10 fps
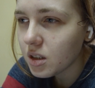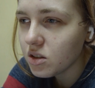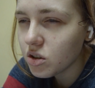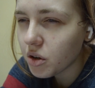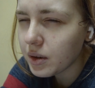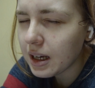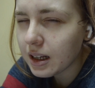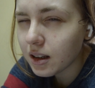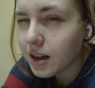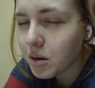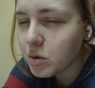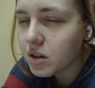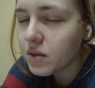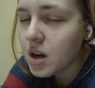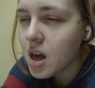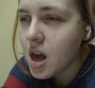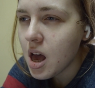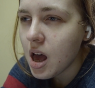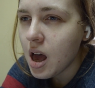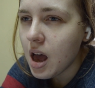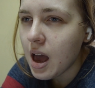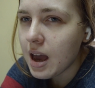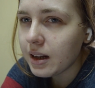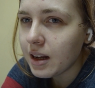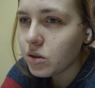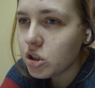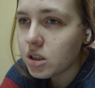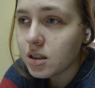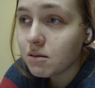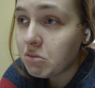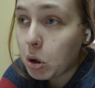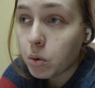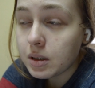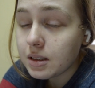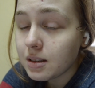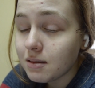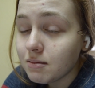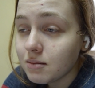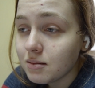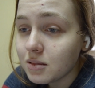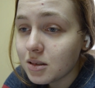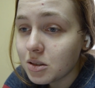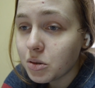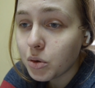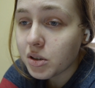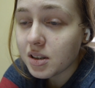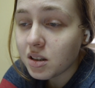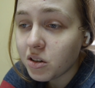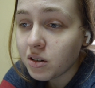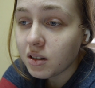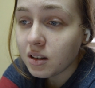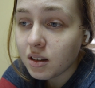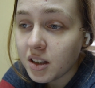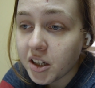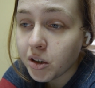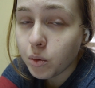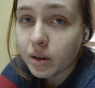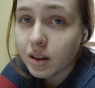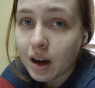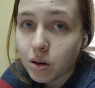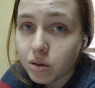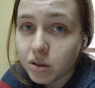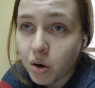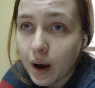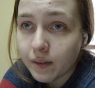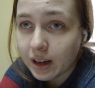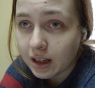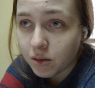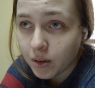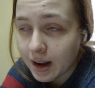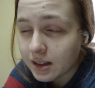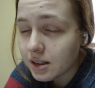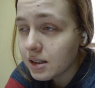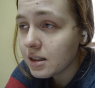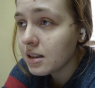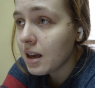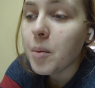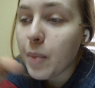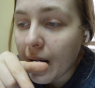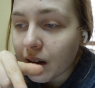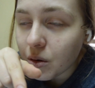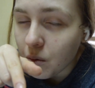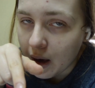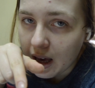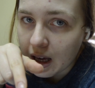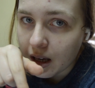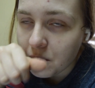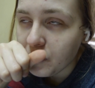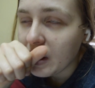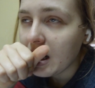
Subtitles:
She's going to Italy, I believe. And now she's going to her senior year without, you know, having any friends. By the way,